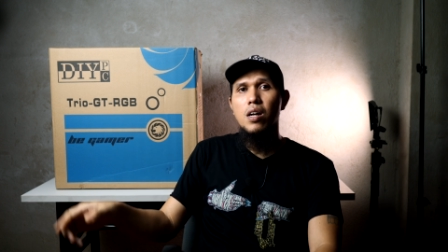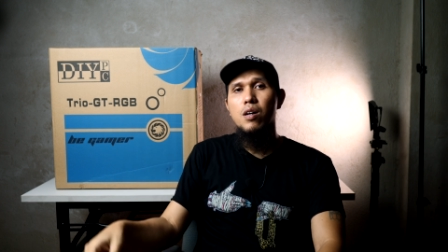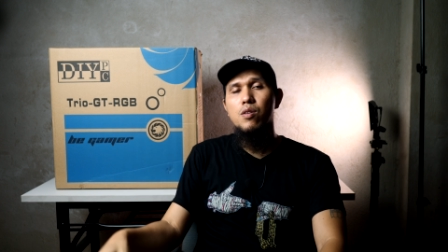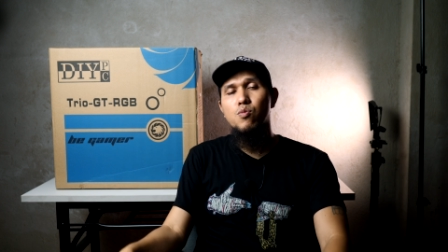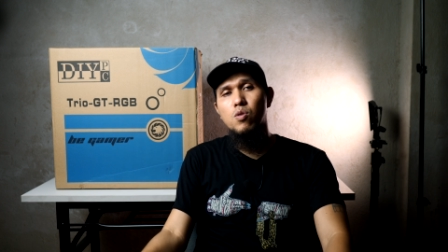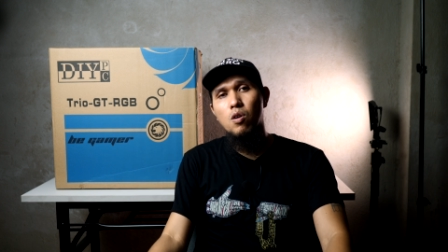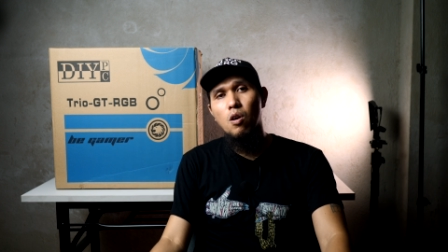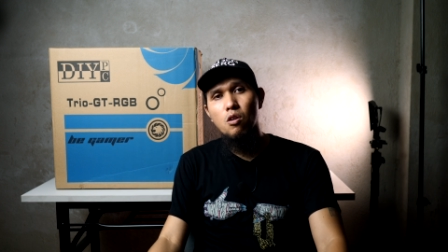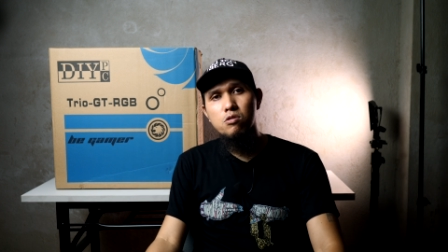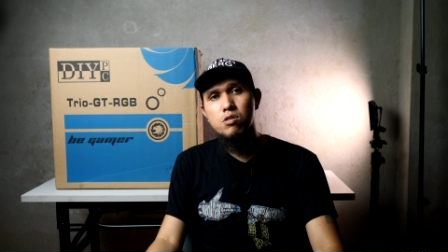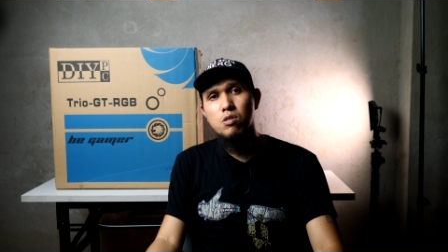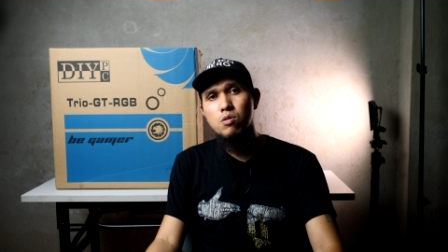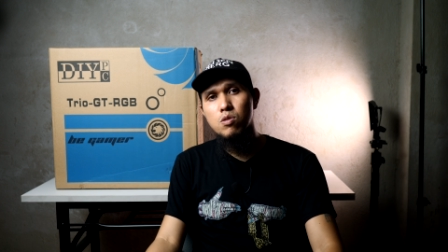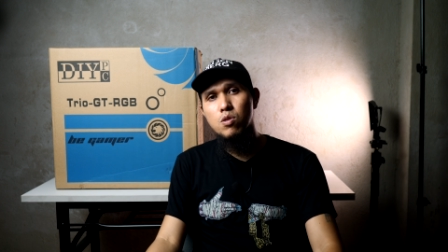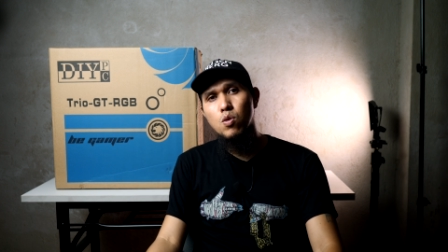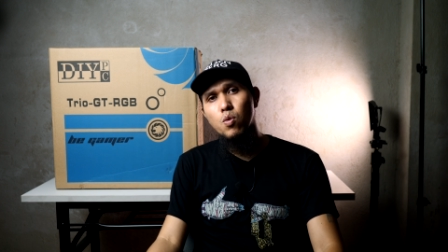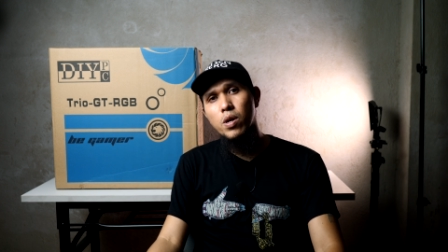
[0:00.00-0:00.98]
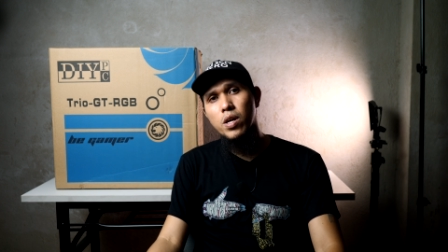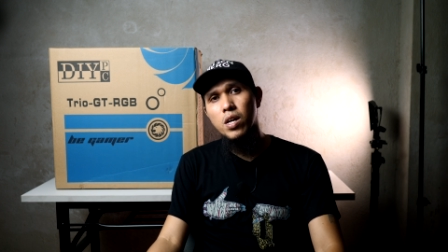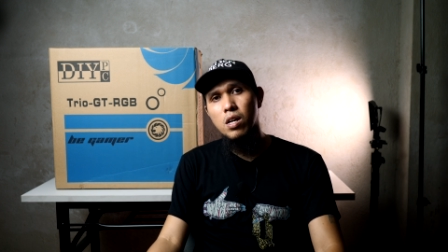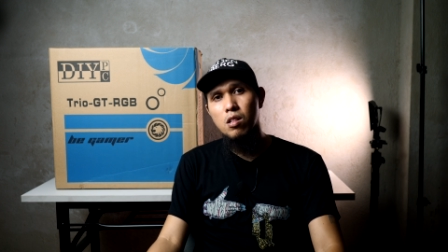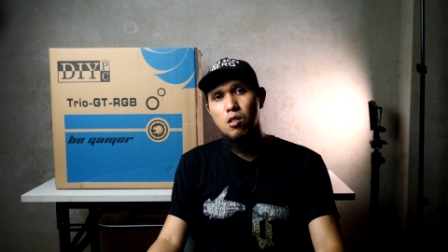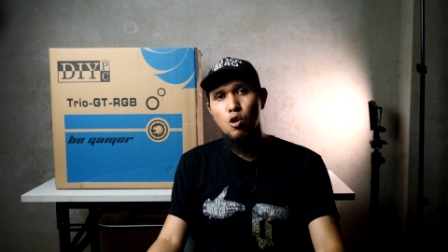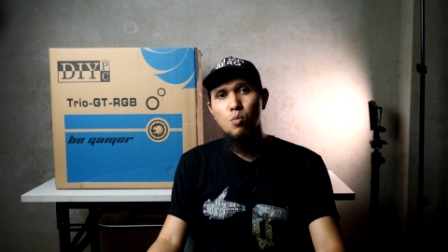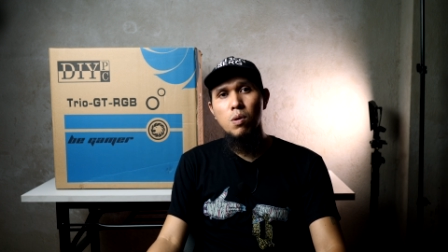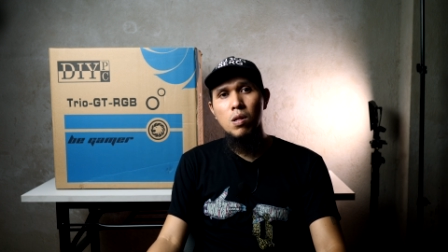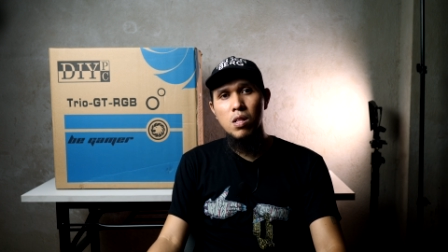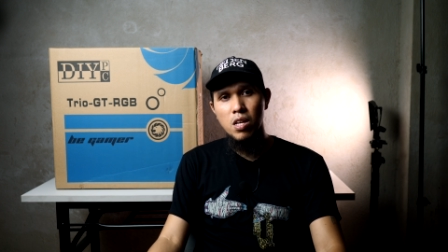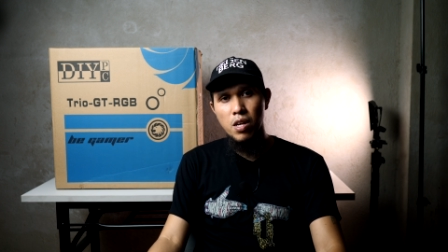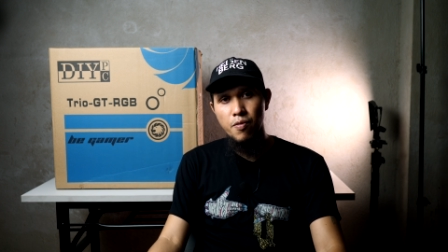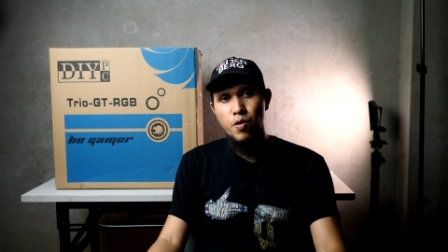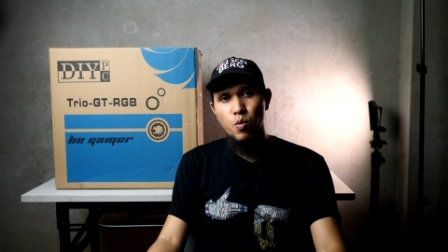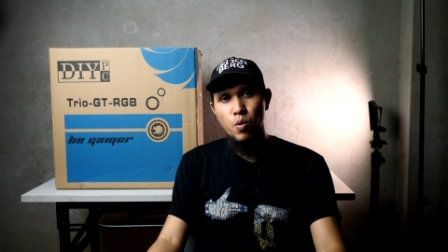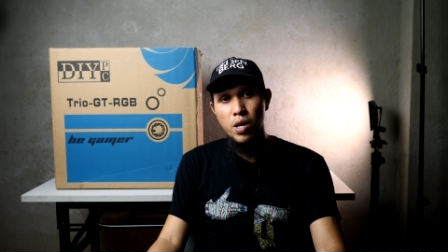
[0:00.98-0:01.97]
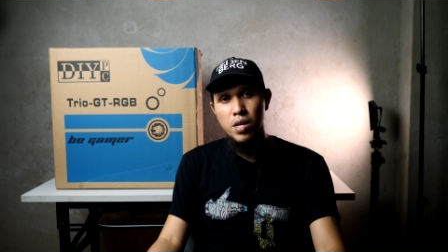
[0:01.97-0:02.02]
and we're also doing a global
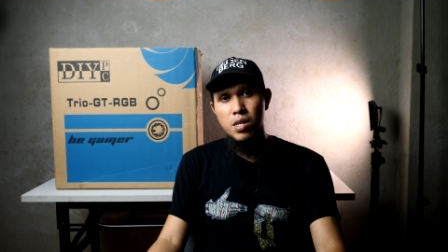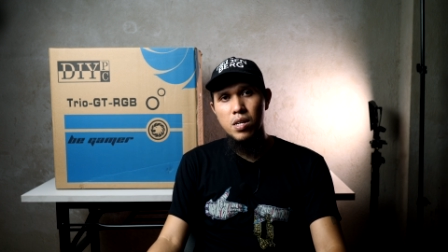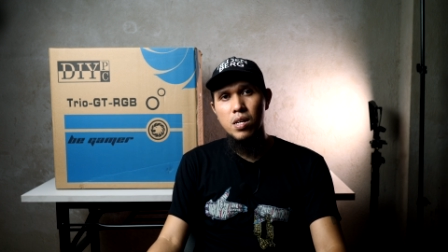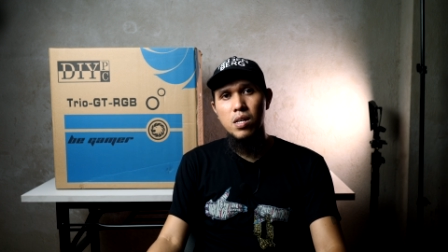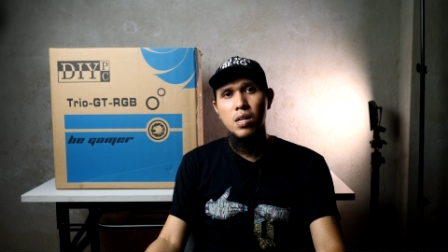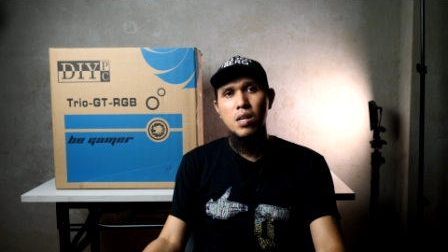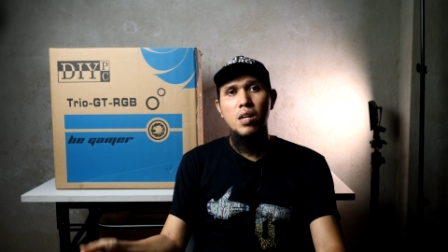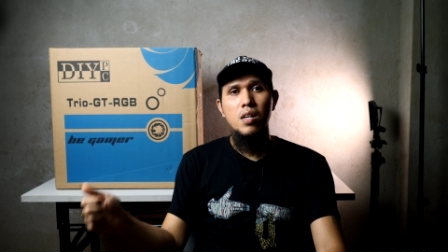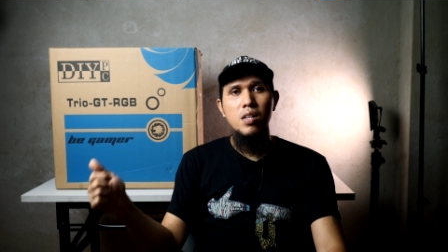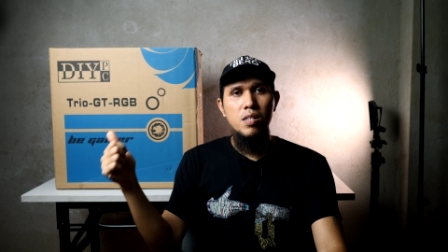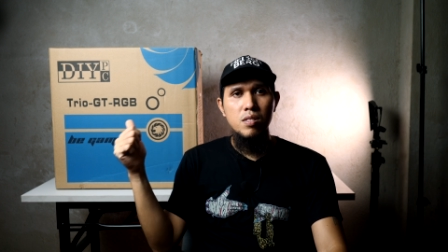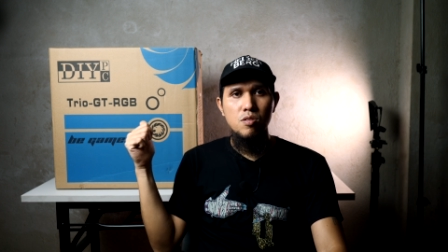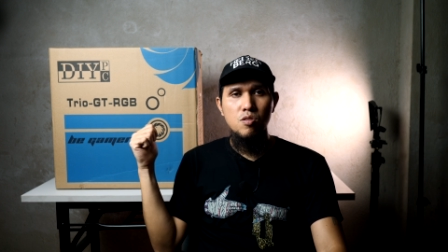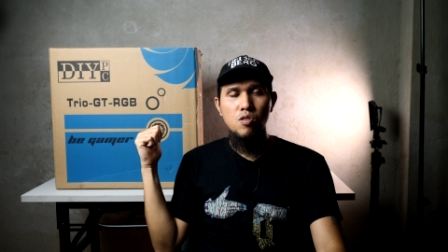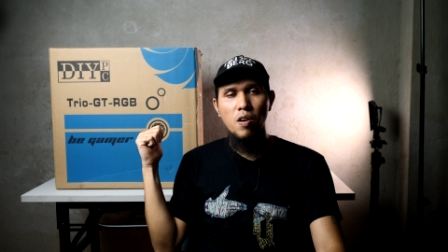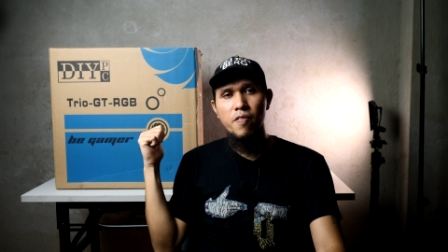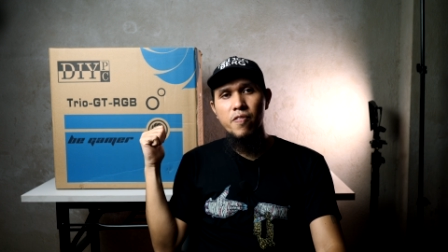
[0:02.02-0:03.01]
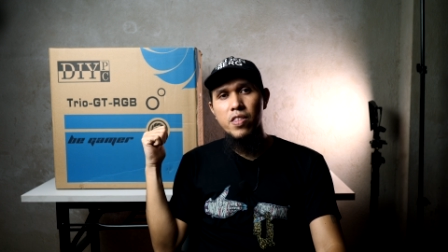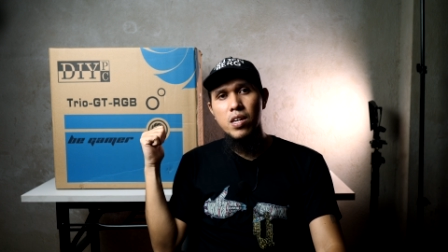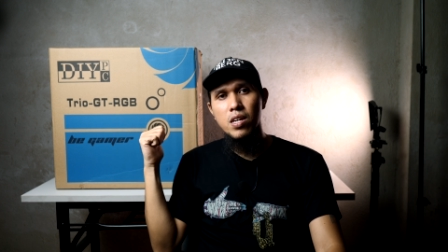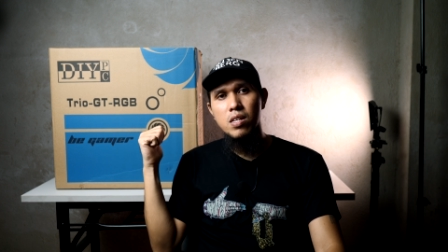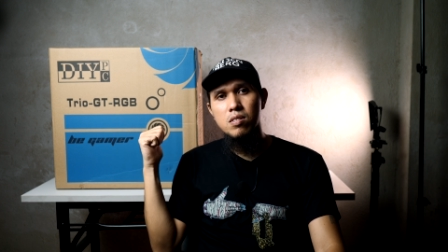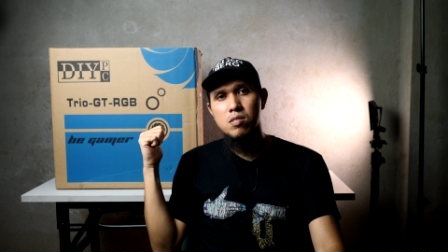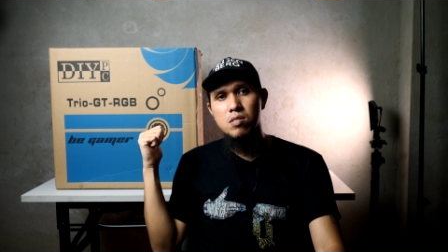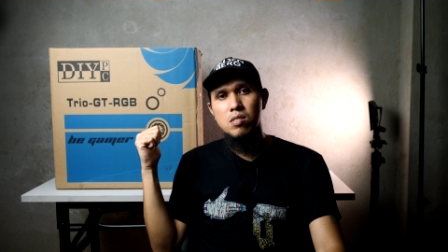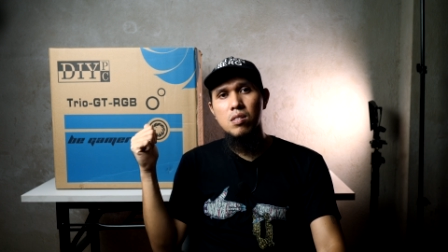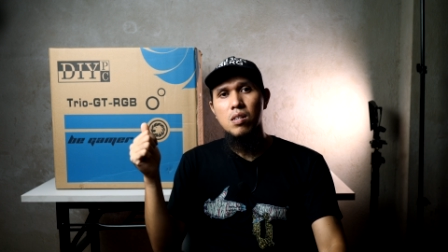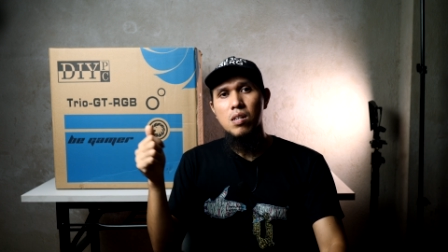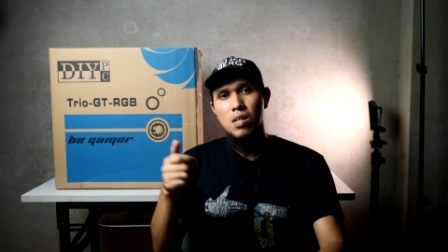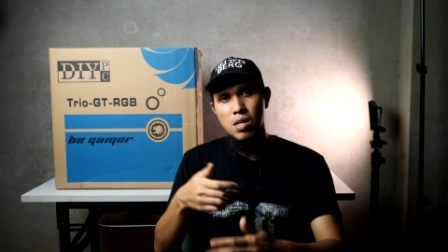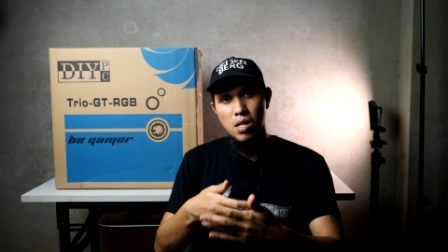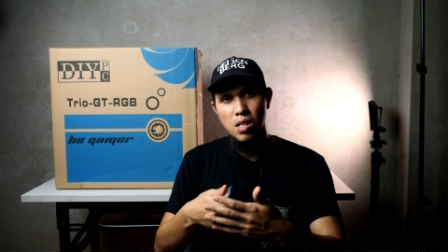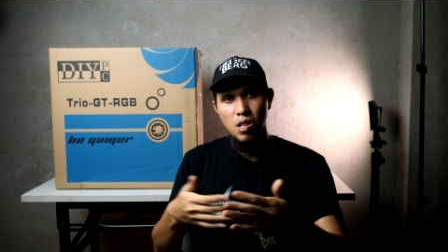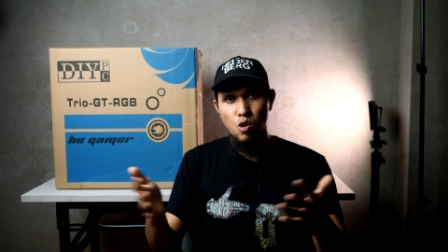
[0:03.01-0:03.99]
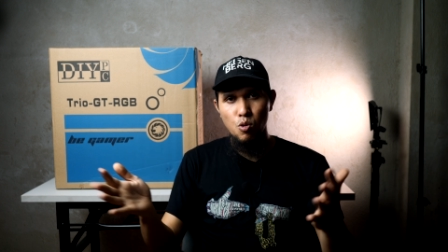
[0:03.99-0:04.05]
giveaway. 2 of these
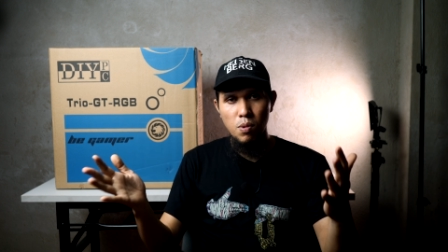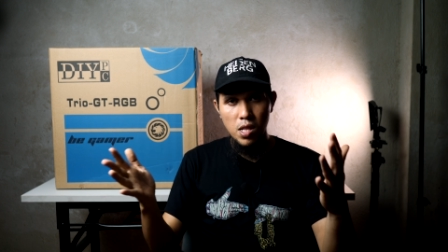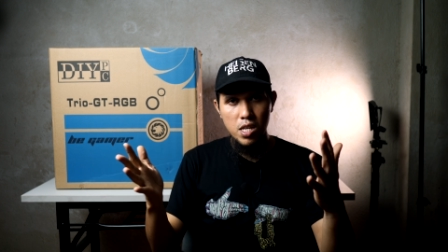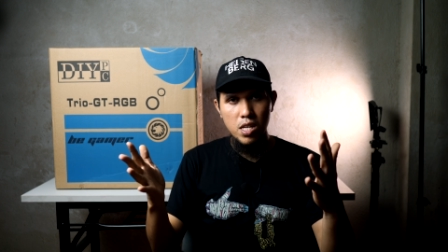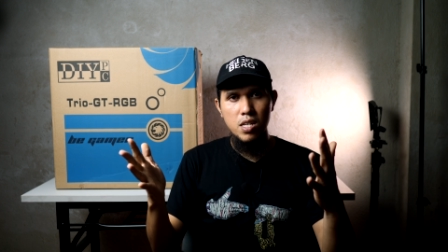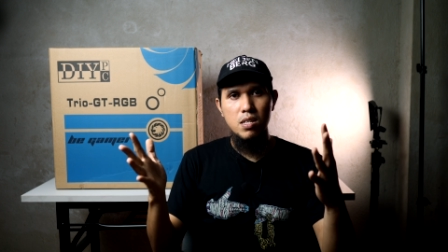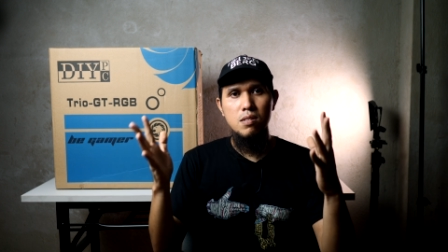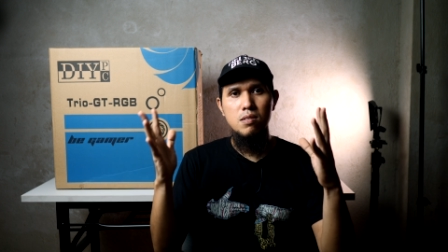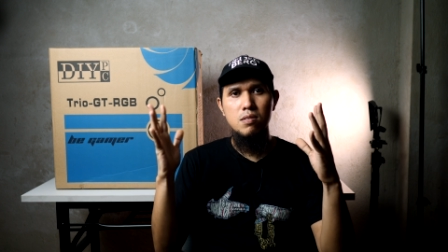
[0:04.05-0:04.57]
globally.